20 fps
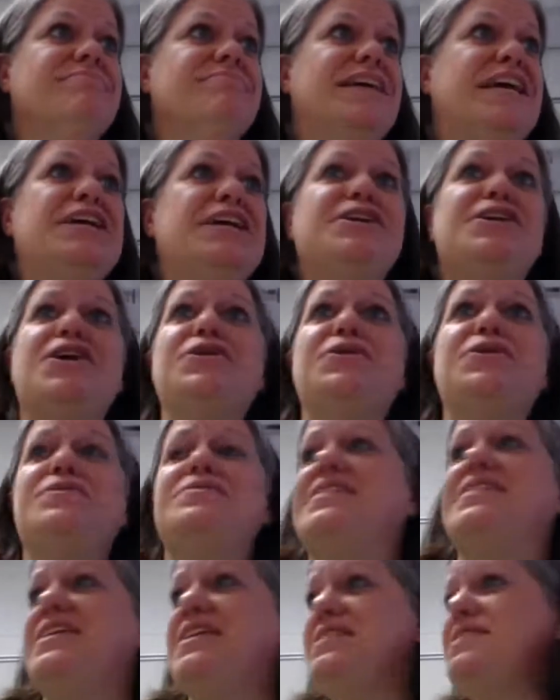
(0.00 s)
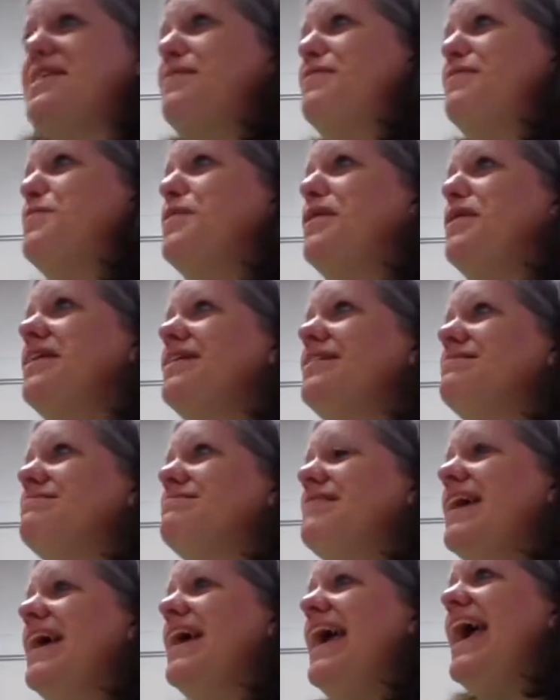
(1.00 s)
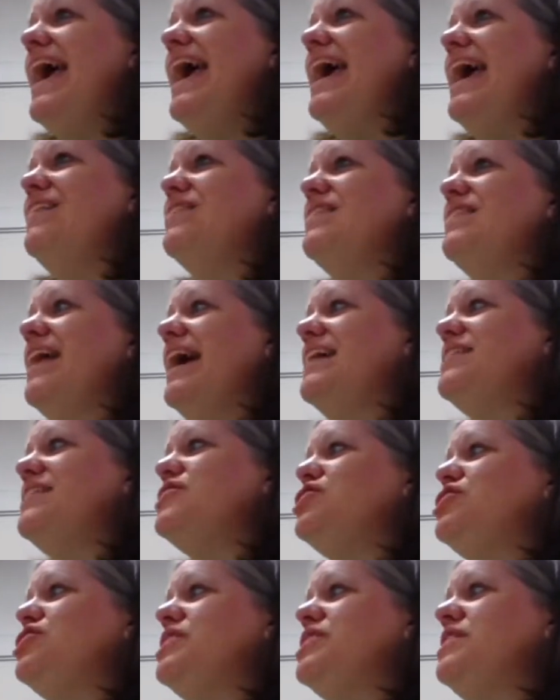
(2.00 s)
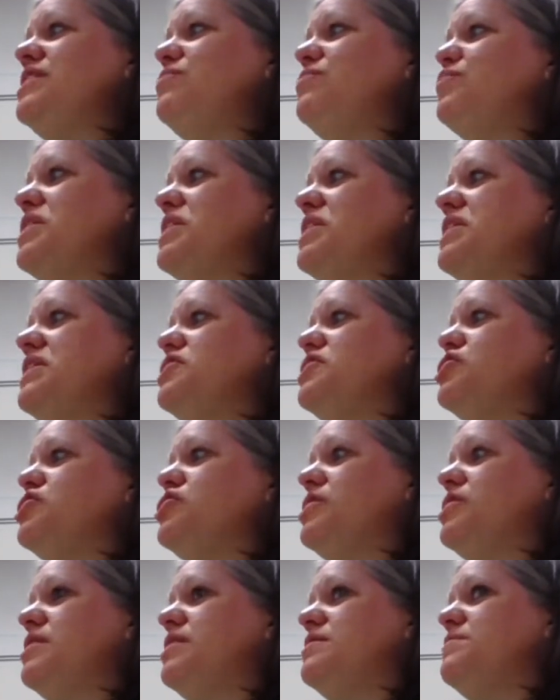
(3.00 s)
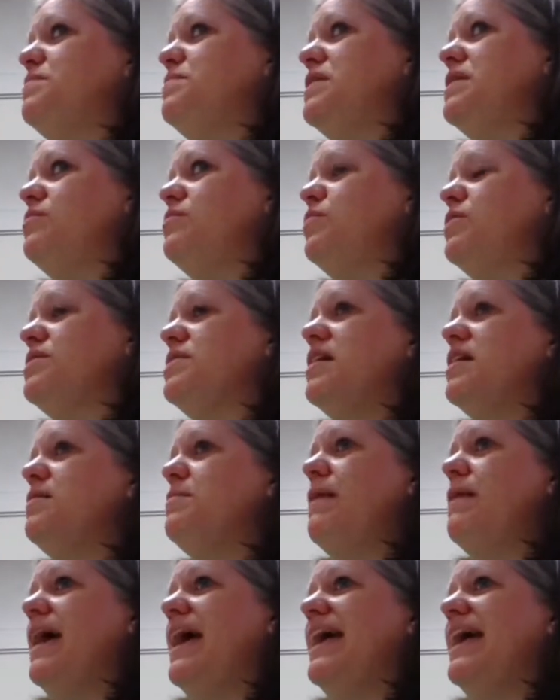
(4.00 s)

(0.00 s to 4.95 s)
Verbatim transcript: He knows that he doesn't have any money and that she really shouldn't be with him.